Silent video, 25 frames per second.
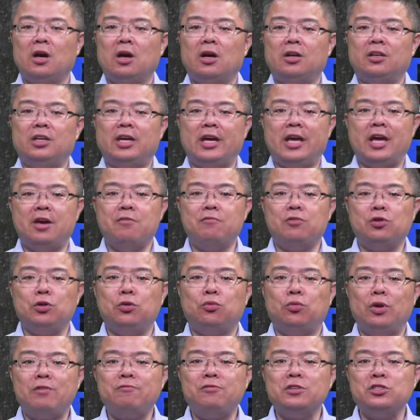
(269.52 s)
The ENVI
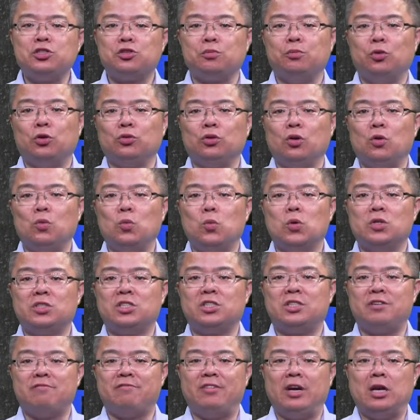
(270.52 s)
reference model was
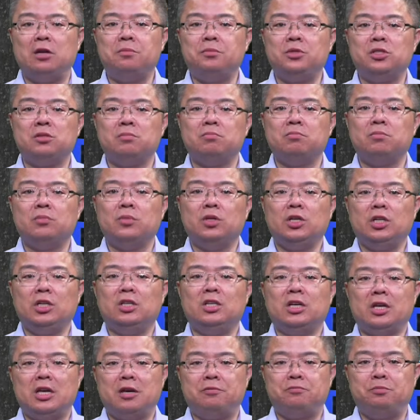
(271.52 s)
developed in
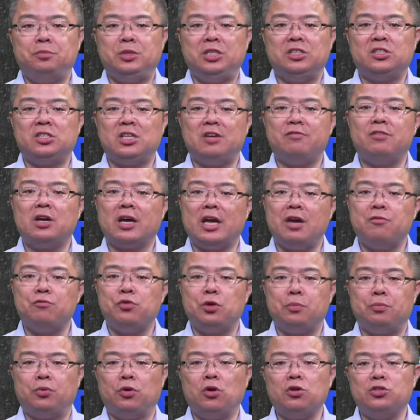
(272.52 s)
the FP7
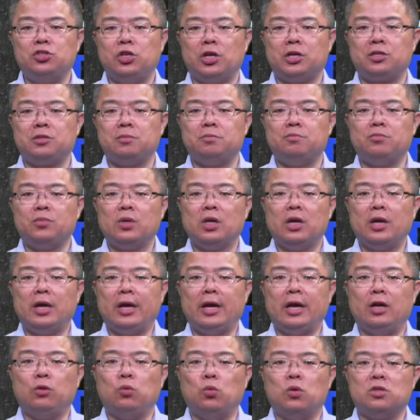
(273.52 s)
ENVI project
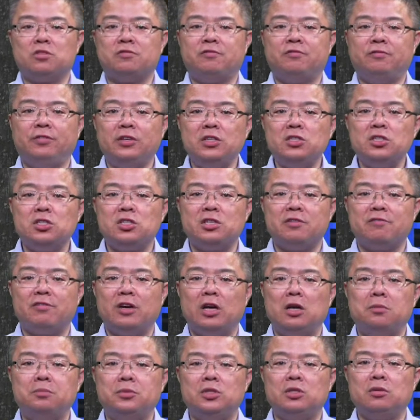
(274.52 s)
and was further
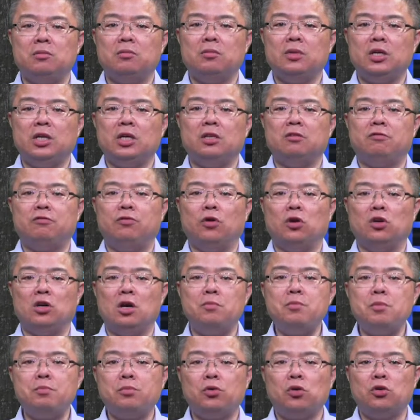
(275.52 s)
developed in a
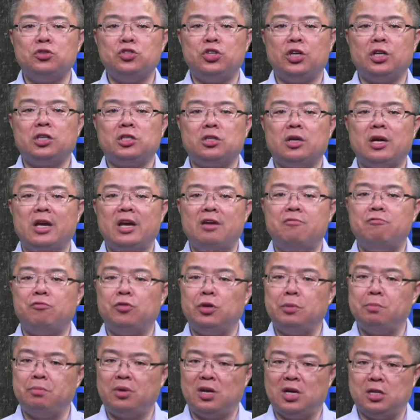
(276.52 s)
follow-up project,
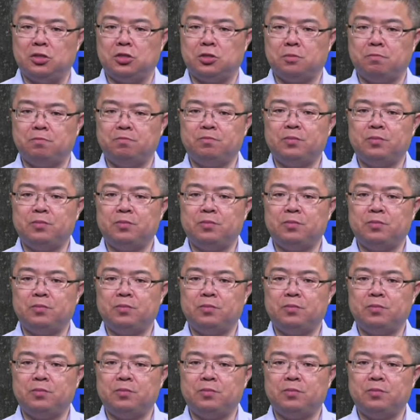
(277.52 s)
ENVI+.